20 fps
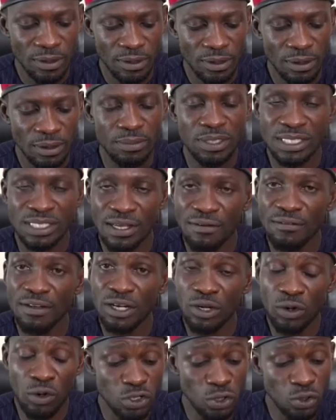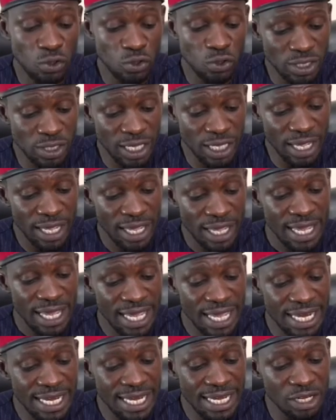Museveni goes on to say,
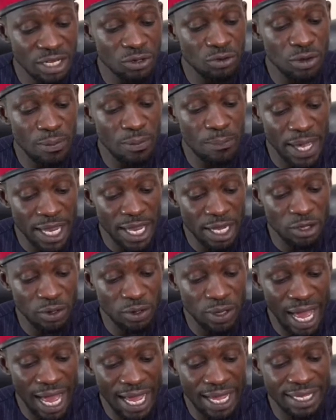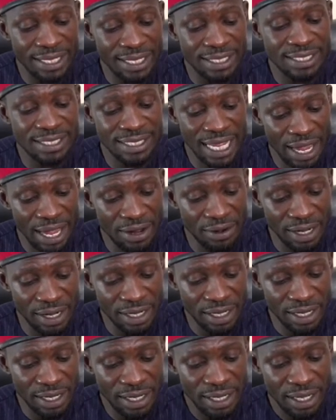Indeed, rebellion against
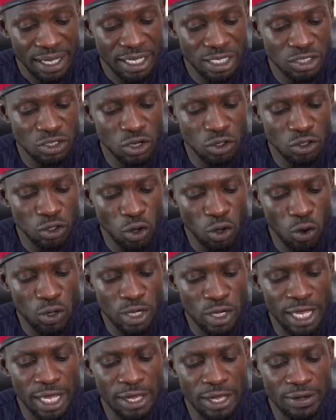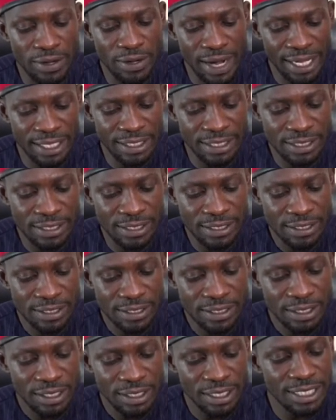tyranny is not only a right,
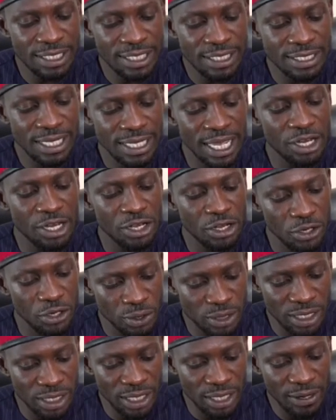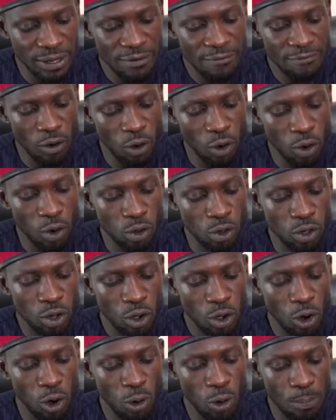it is a duty for all
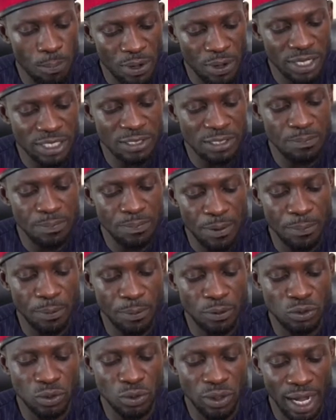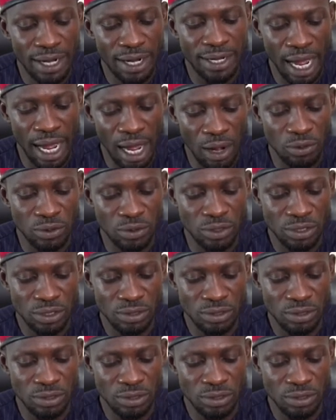oppressed people to carry out.